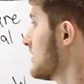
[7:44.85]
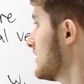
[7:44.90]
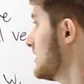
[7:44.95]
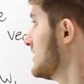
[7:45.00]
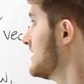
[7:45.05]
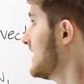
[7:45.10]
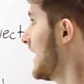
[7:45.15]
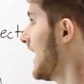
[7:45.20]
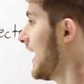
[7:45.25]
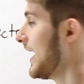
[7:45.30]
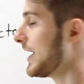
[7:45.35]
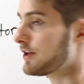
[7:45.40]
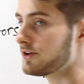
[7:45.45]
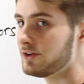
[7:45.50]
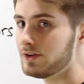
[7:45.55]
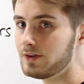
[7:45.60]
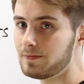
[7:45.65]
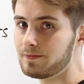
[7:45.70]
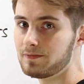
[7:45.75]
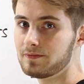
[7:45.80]
on the
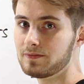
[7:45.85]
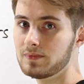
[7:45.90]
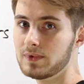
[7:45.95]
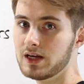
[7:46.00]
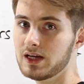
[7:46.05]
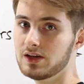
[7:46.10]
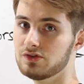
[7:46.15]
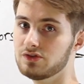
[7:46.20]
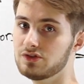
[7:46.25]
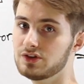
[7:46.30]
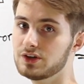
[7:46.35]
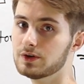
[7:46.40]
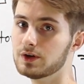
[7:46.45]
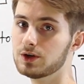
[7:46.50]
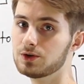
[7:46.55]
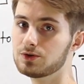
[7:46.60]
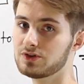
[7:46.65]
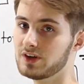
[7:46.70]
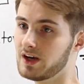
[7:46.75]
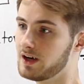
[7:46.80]
diagonal and
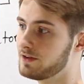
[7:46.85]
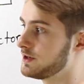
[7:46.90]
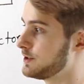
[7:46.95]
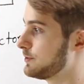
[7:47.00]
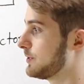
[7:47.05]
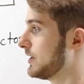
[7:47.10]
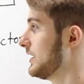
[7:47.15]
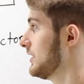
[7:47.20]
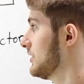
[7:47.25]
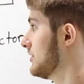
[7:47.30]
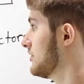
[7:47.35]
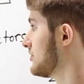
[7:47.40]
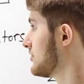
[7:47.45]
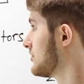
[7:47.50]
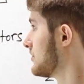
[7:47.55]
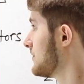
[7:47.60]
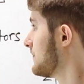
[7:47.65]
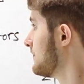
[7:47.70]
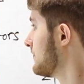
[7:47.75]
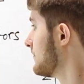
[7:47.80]
zeros everywhere
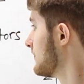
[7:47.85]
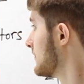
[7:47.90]
else.